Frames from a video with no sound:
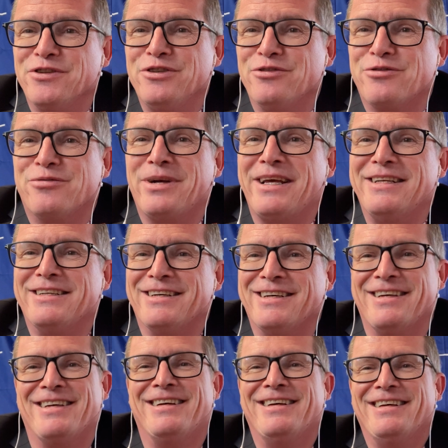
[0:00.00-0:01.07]
Ukraine.
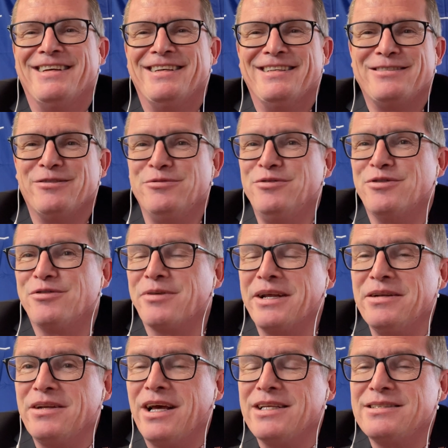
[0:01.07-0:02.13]
So
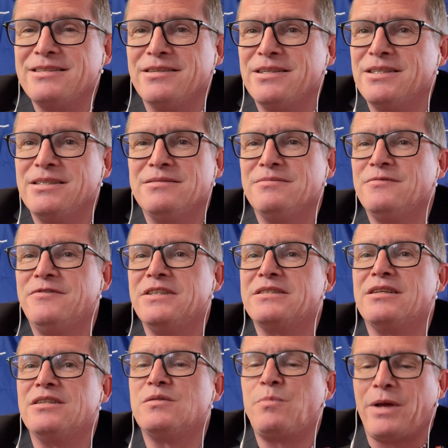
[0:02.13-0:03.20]
Ukraine has the
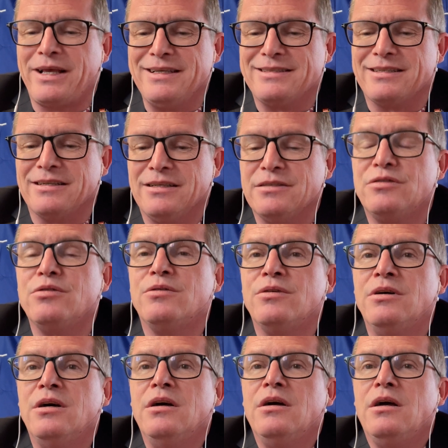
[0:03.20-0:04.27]
fiscal space
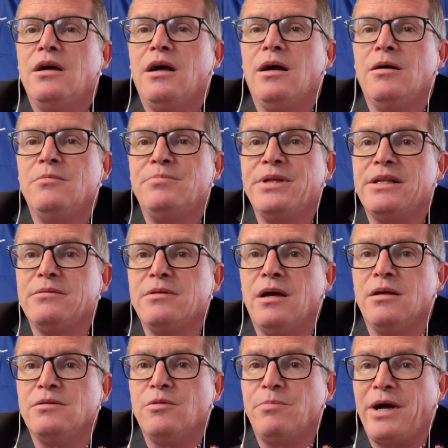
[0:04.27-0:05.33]
to
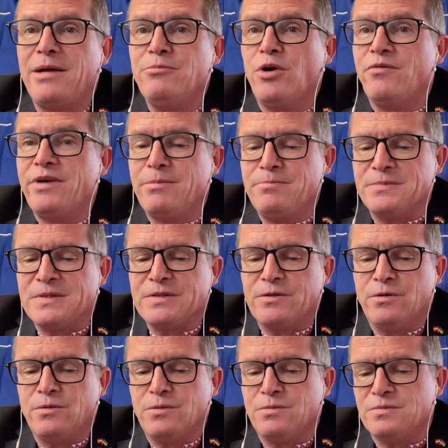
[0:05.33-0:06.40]
buy more weapons.
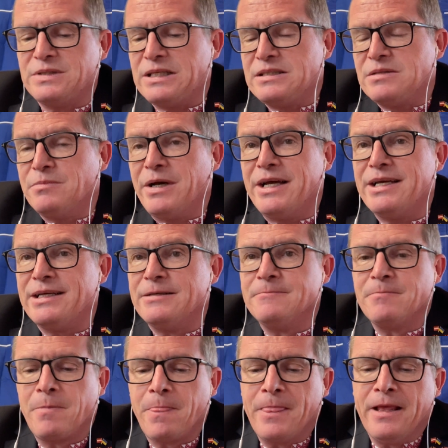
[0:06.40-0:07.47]
So that's my
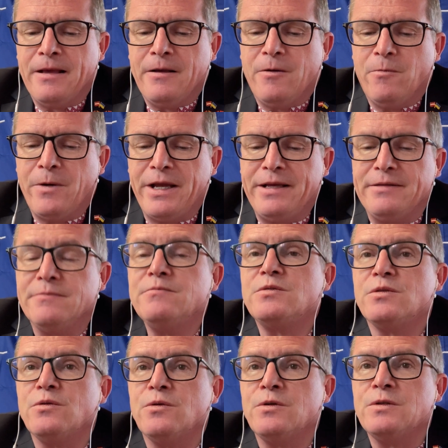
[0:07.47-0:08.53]
way
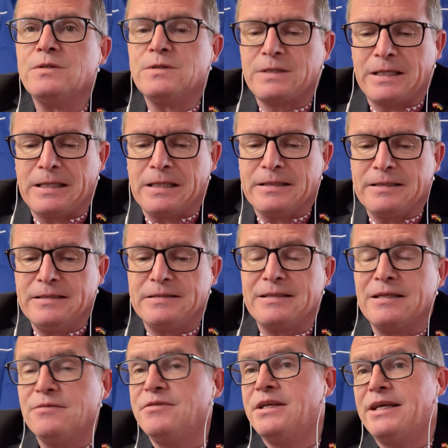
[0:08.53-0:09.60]
to settle this,
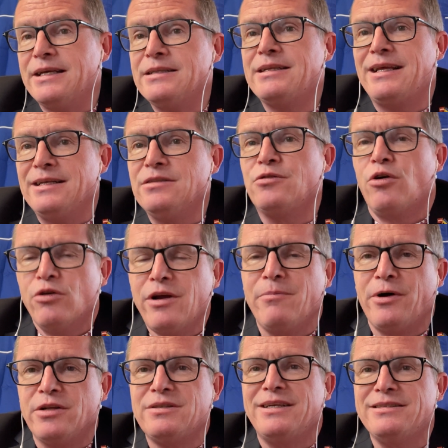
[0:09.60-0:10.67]
and we can then talk
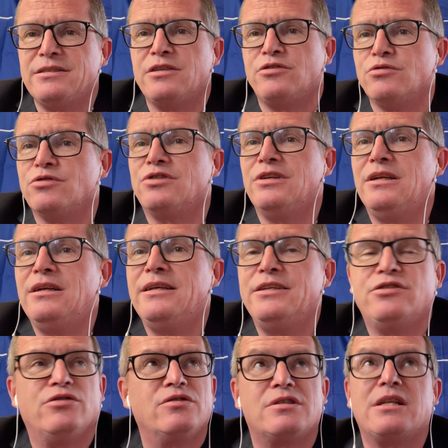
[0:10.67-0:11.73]
about the institutional
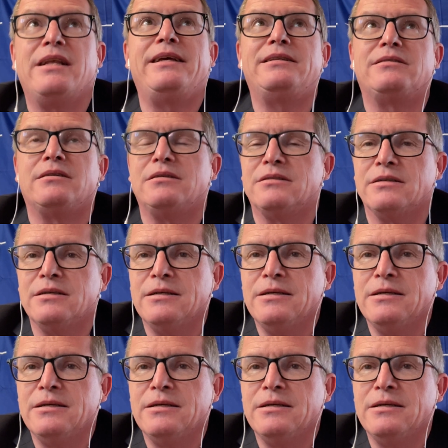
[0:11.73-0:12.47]
issues later,